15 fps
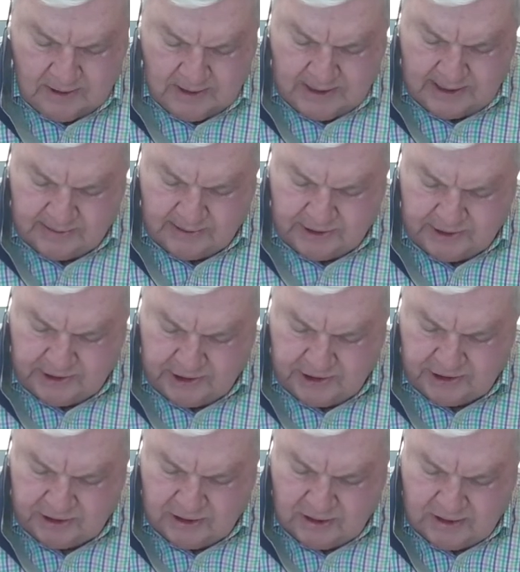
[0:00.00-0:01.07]
Electric,
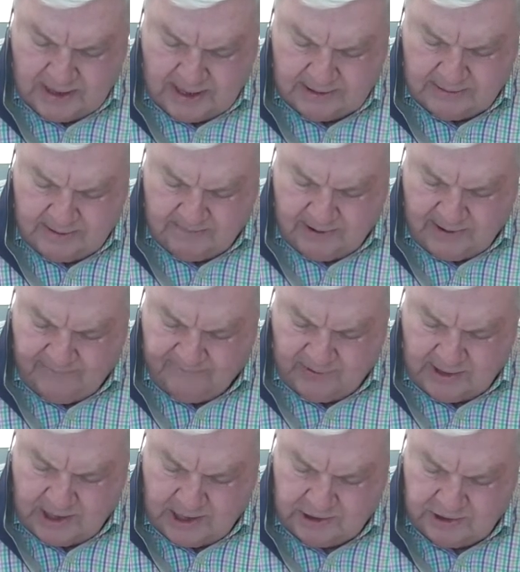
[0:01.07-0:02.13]
additional electric
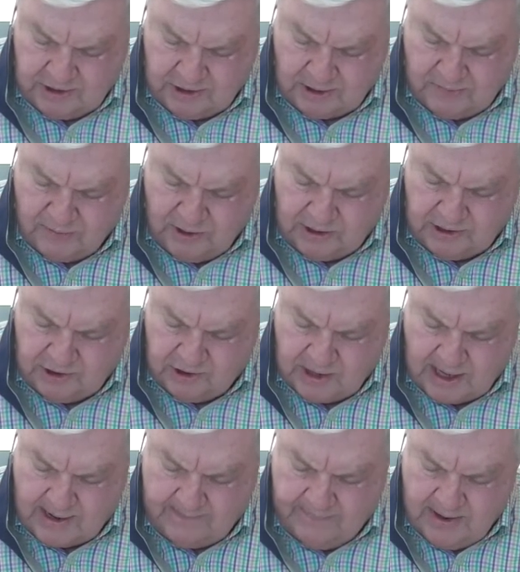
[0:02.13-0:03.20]
modifications to complete the
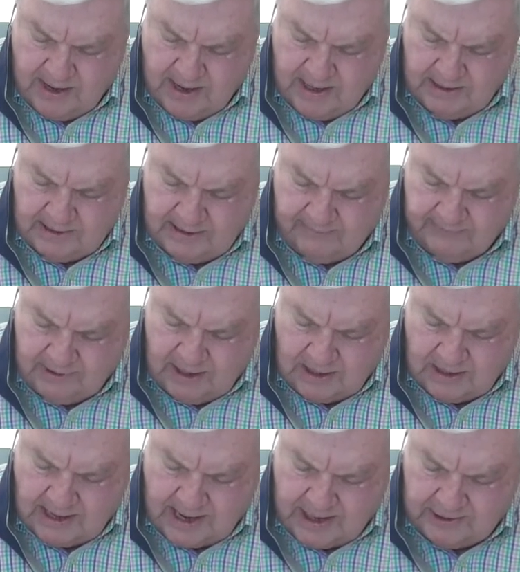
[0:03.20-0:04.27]
job,
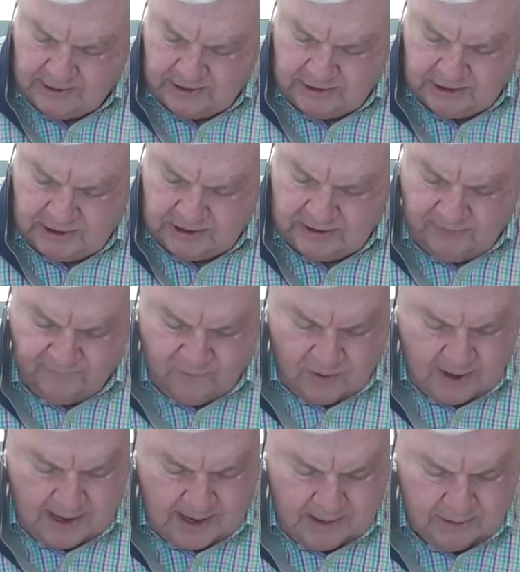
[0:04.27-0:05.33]

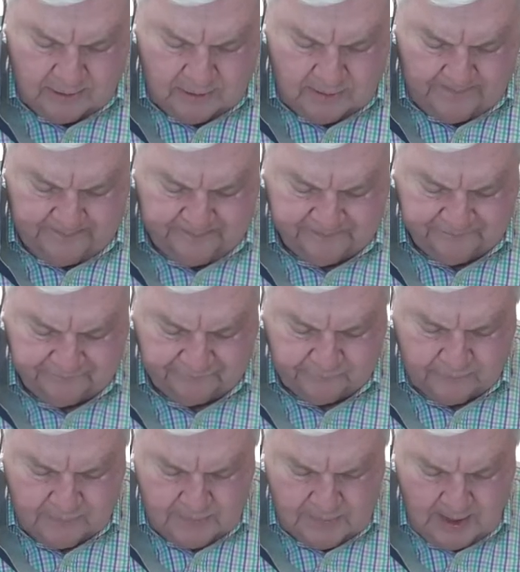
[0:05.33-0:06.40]
$17,064.
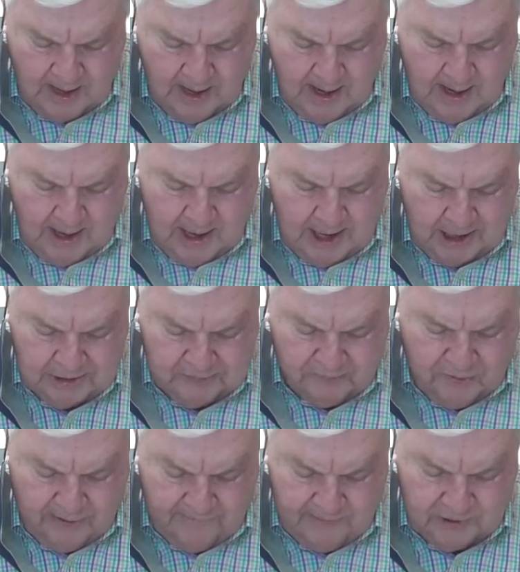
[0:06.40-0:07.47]
As
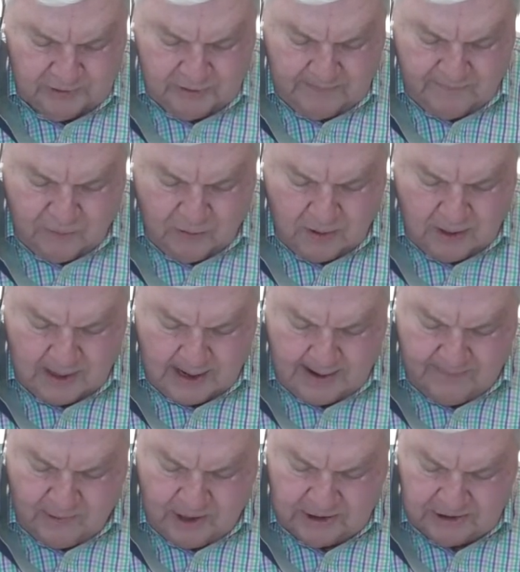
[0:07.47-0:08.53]
previously reported, the
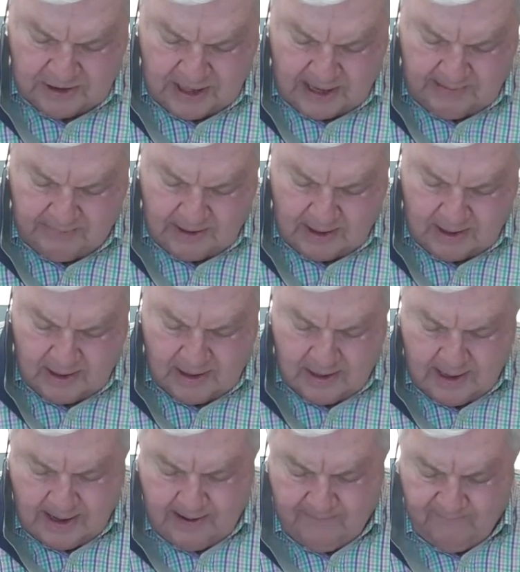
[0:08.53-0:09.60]
library is named in a
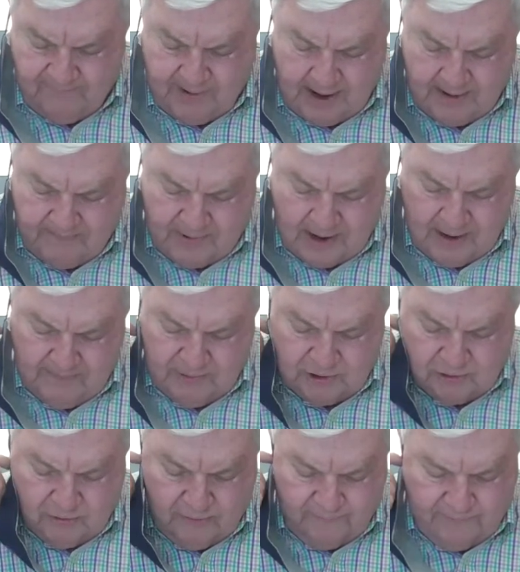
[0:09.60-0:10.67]
claim filed by
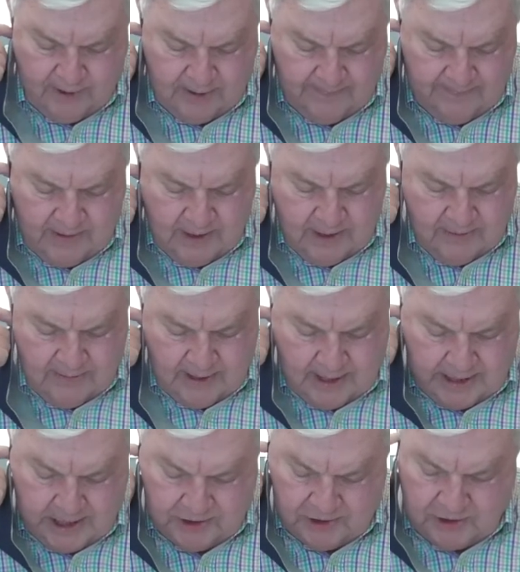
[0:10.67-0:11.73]
Imbus Roofing
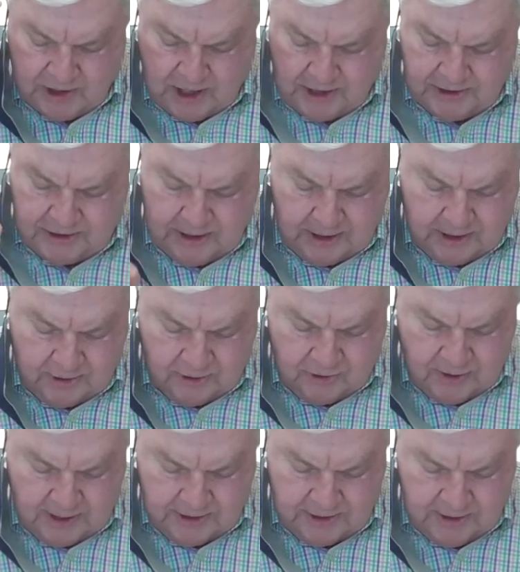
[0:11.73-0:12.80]
against Johnston
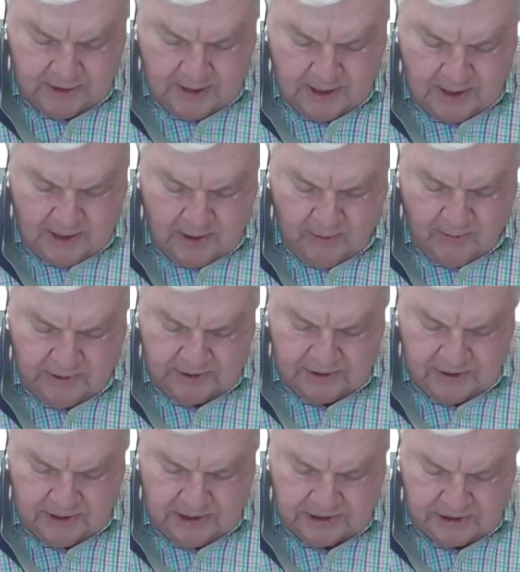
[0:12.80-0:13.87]
Construction.
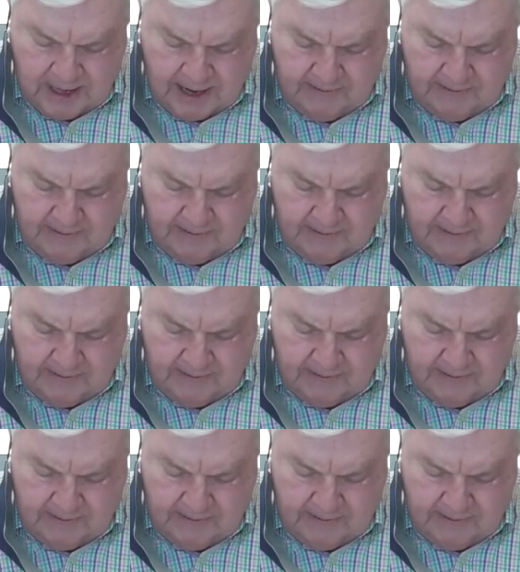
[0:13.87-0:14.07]
Recently, this